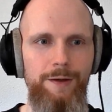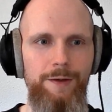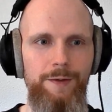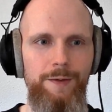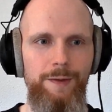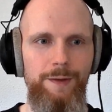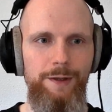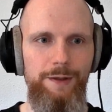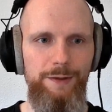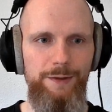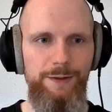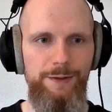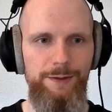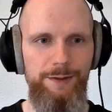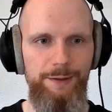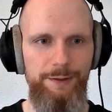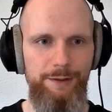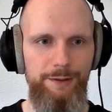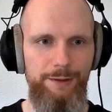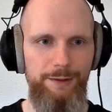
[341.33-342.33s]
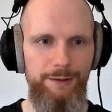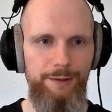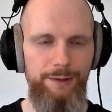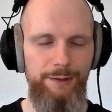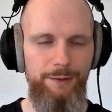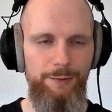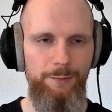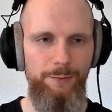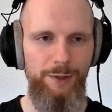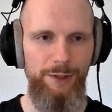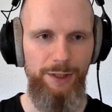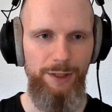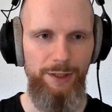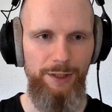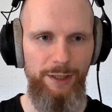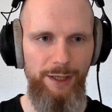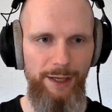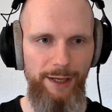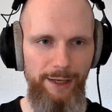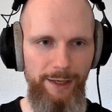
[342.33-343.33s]
This will
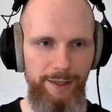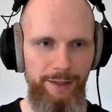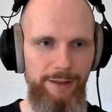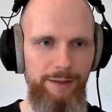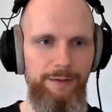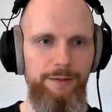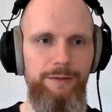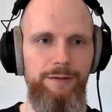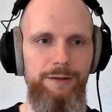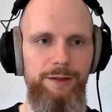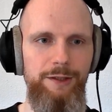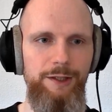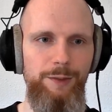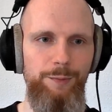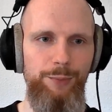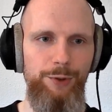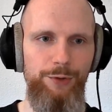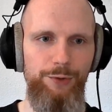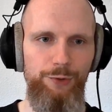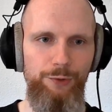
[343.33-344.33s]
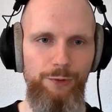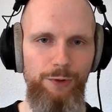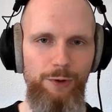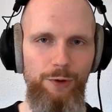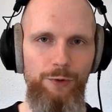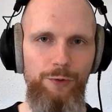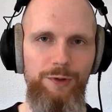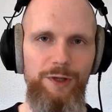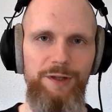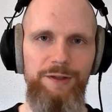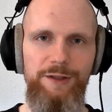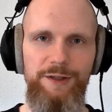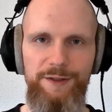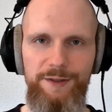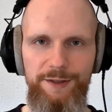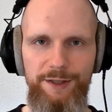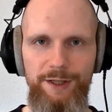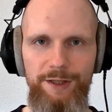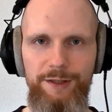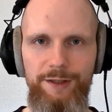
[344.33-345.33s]
A, deepen your own
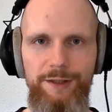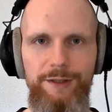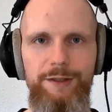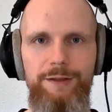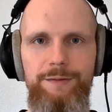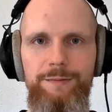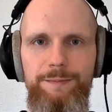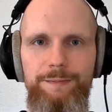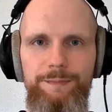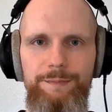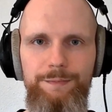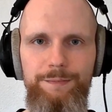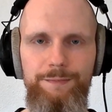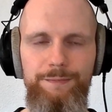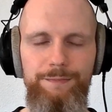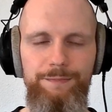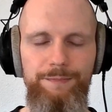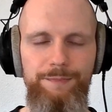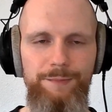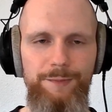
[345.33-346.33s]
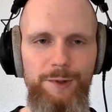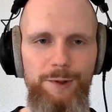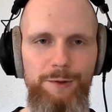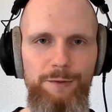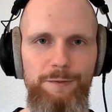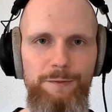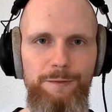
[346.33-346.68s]
understanding of